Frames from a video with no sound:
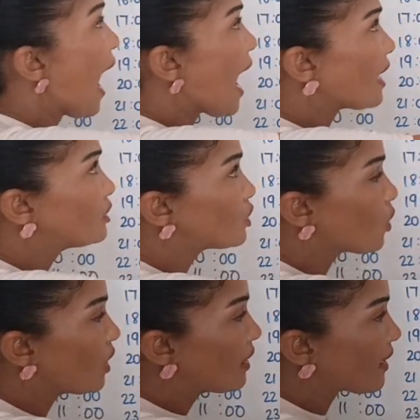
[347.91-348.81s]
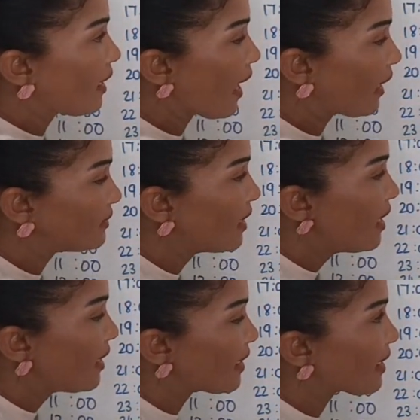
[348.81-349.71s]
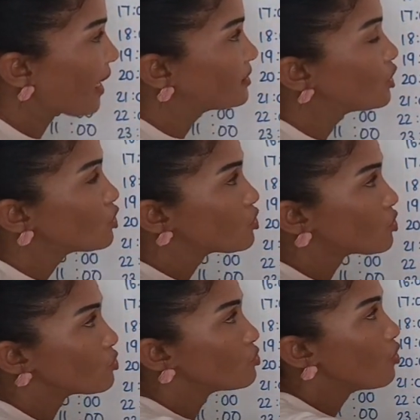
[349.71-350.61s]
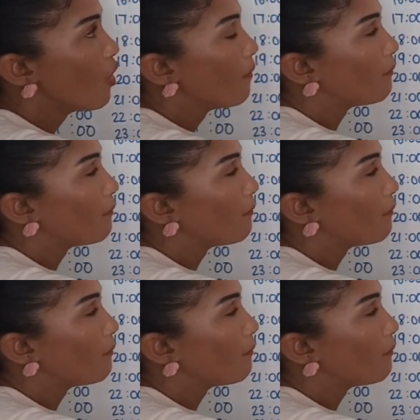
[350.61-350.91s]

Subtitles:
I draw a line right through